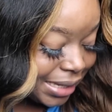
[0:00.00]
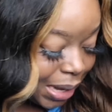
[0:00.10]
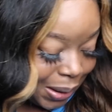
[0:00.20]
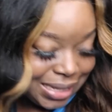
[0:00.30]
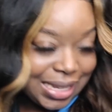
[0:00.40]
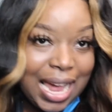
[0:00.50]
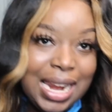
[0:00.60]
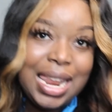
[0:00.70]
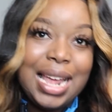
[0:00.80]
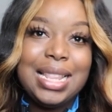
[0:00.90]
So it's kind
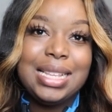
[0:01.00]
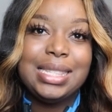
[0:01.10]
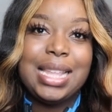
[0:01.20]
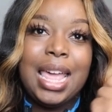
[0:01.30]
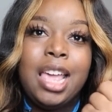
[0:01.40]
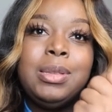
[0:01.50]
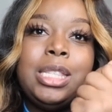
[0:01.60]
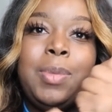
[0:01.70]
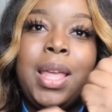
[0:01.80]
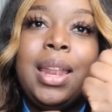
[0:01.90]
of like the same
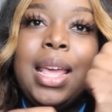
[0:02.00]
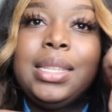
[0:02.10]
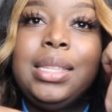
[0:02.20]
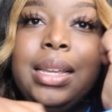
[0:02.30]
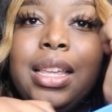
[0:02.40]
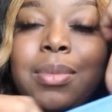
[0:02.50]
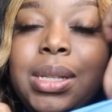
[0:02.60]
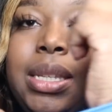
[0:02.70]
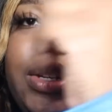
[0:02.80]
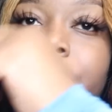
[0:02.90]
spandex looking
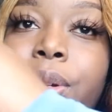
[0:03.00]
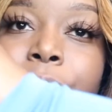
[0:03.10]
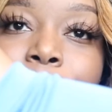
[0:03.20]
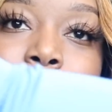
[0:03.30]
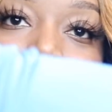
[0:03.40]
material.